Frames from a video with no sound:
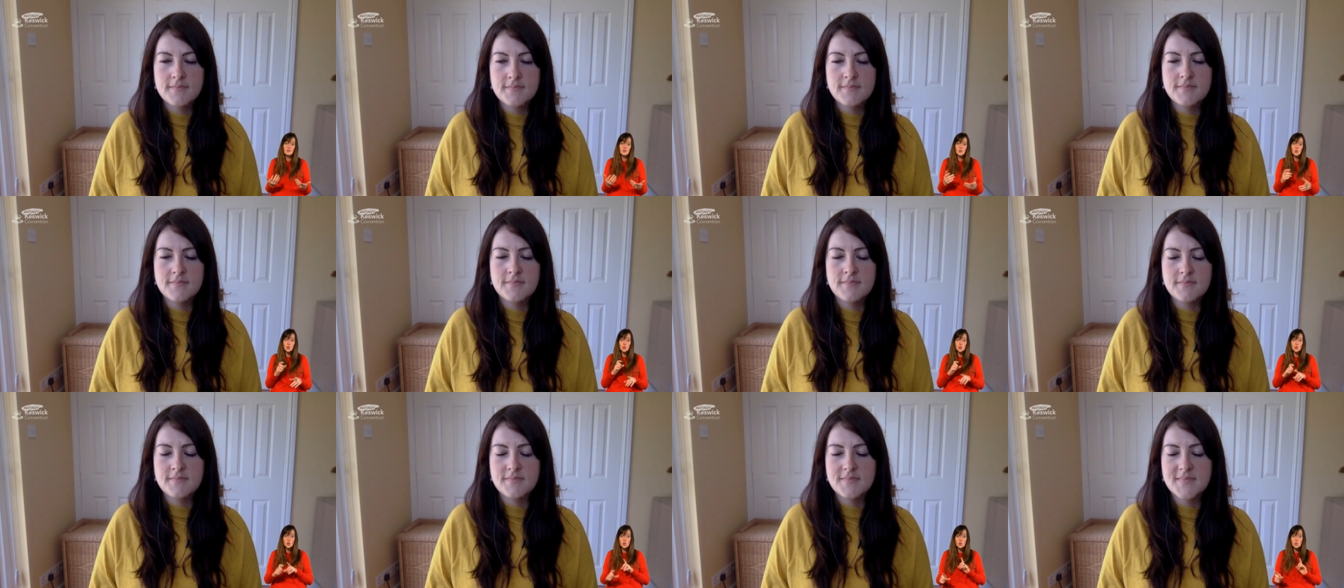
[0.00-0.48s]

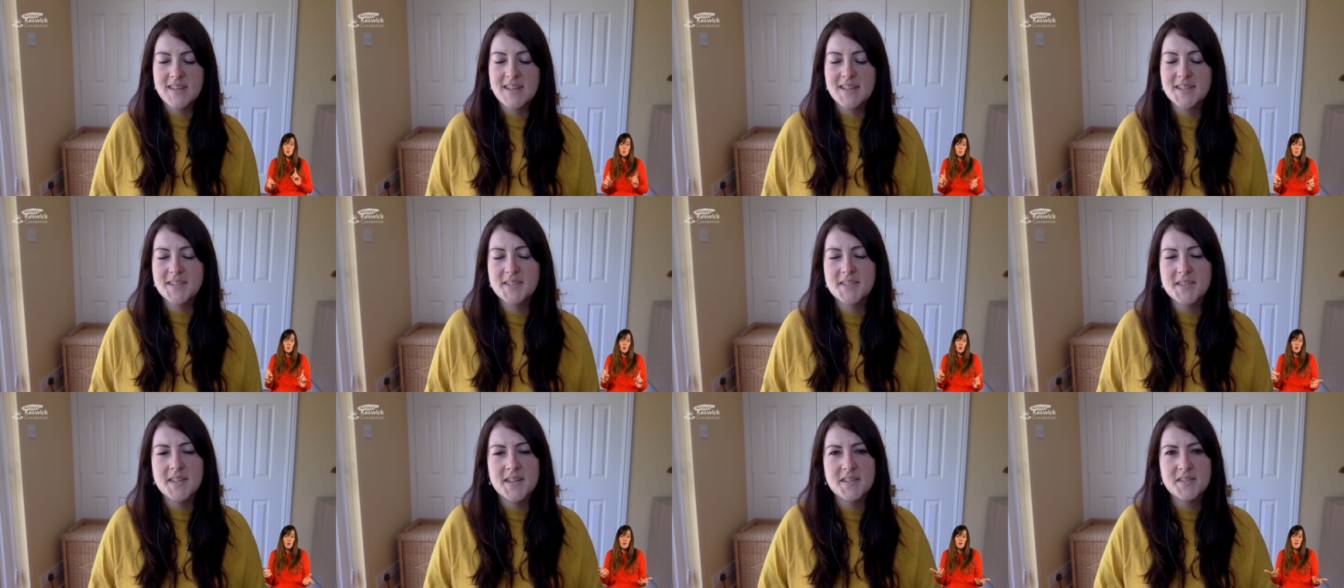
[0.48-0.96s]
Mm,
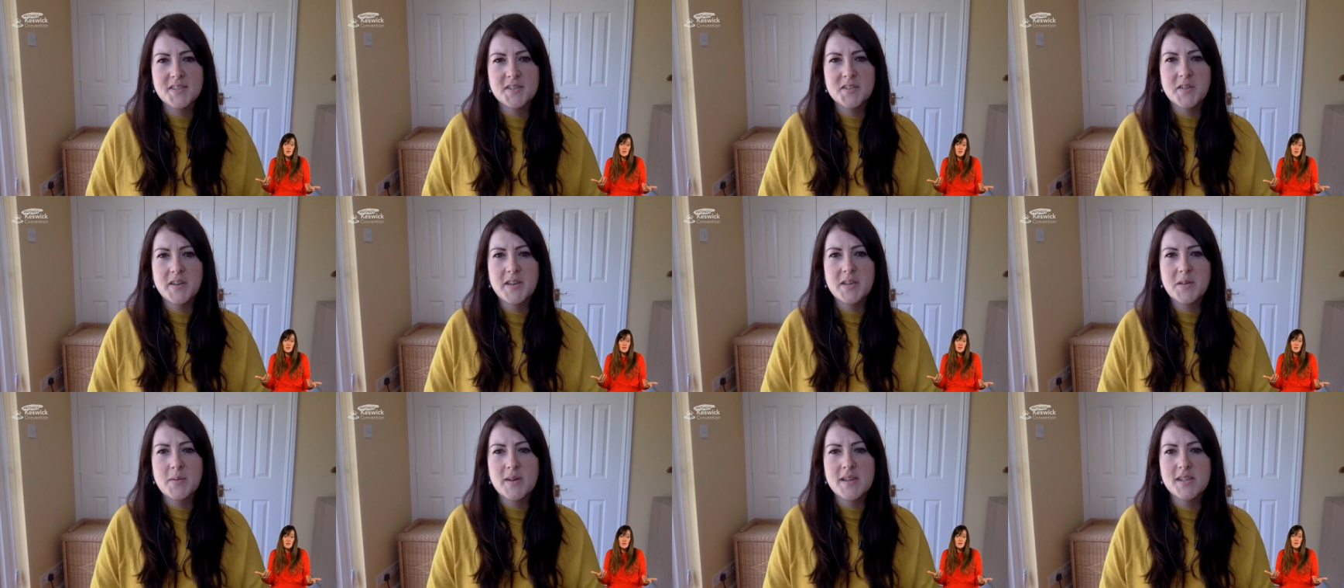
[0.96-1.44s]
that's such a
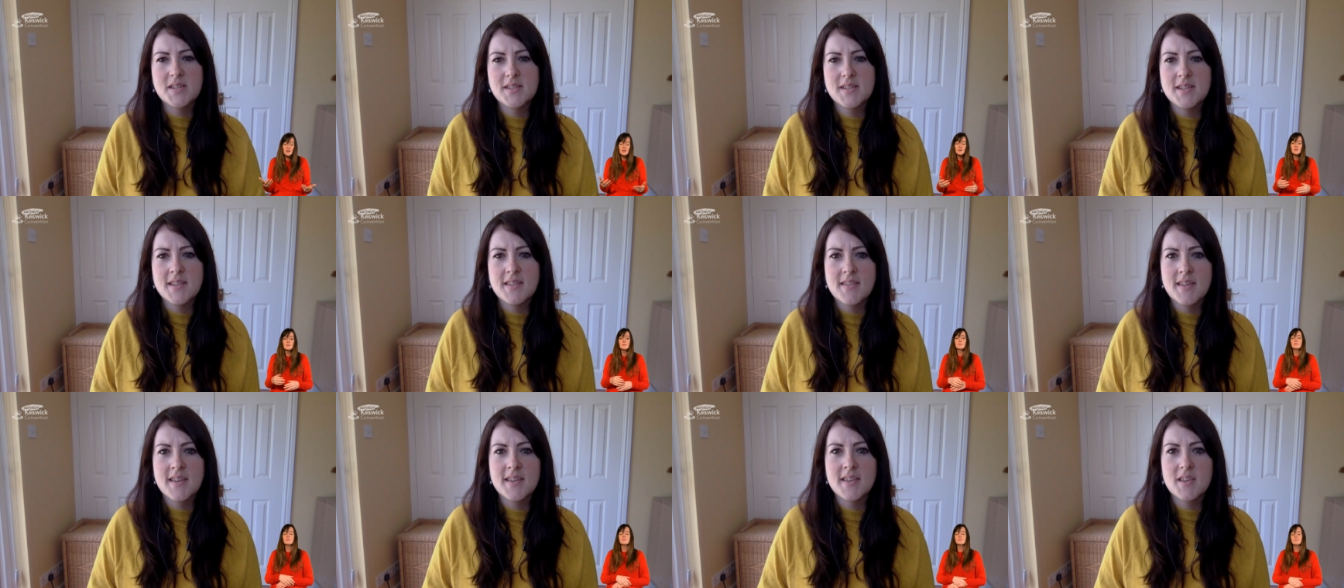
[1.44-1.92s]
great
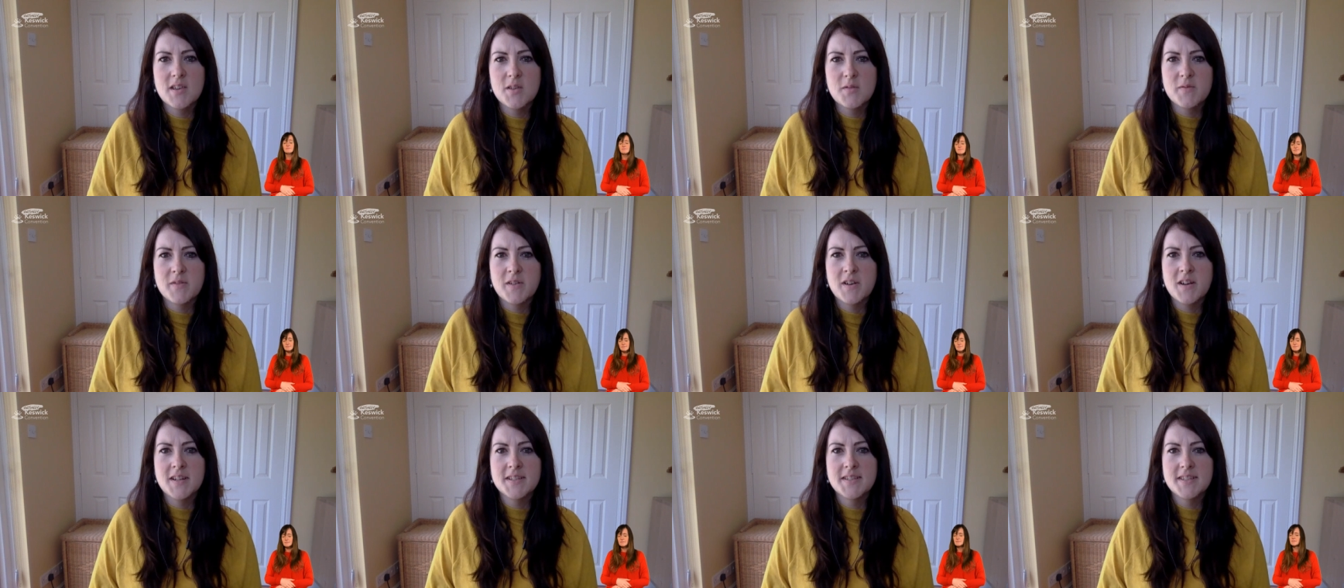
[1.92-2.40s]
question. Thank you
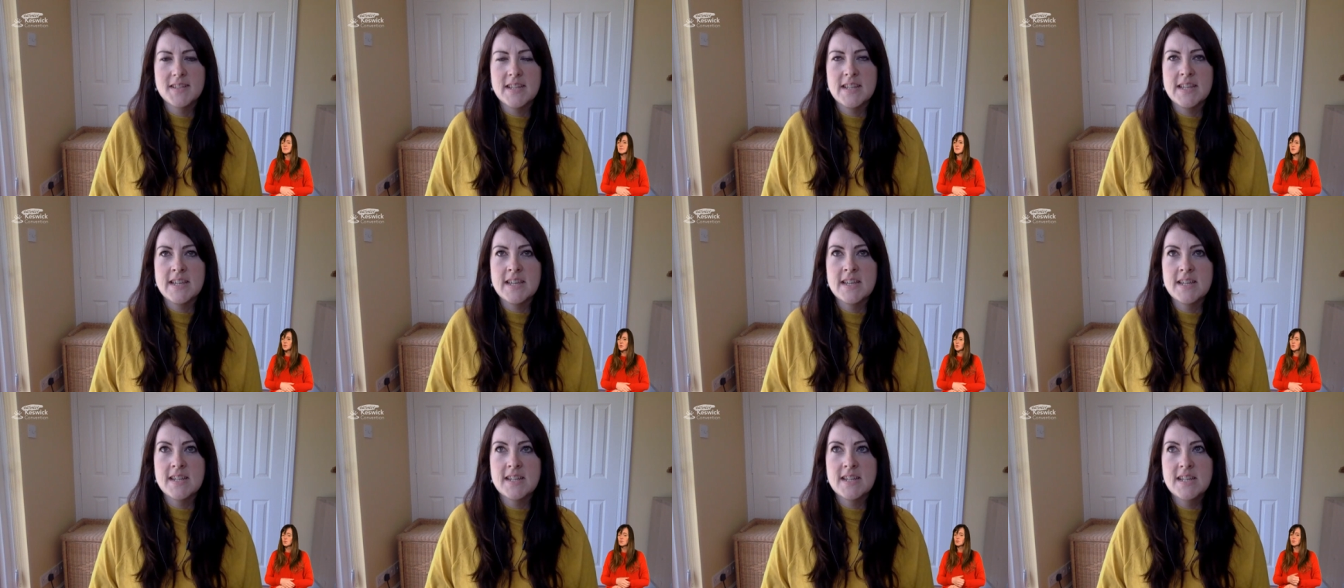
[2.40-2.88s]
for
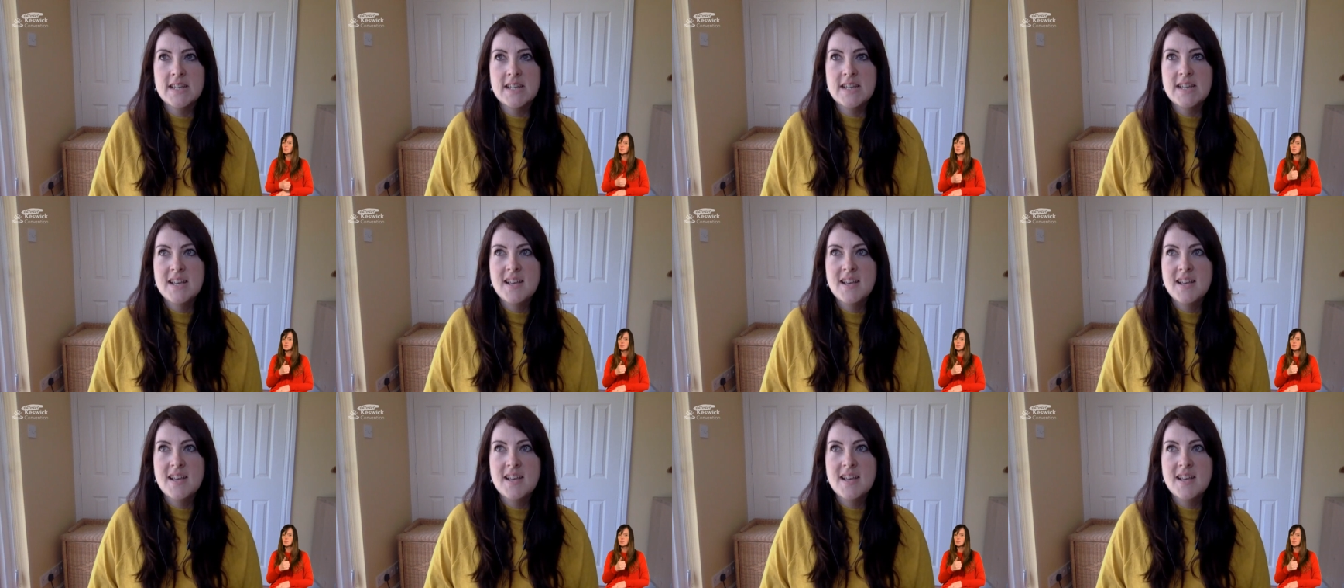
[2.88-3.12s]
asking it.